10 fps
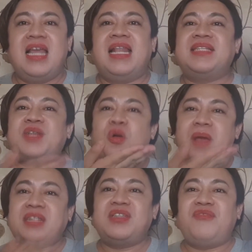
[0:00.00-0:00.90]
Let's go
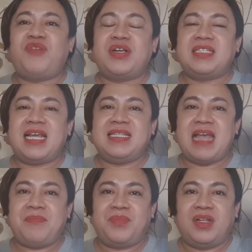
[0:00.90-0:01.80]
back to the first
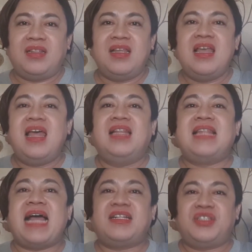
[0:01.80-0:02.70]
example,
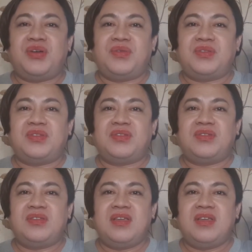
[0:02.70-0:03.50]
lactose.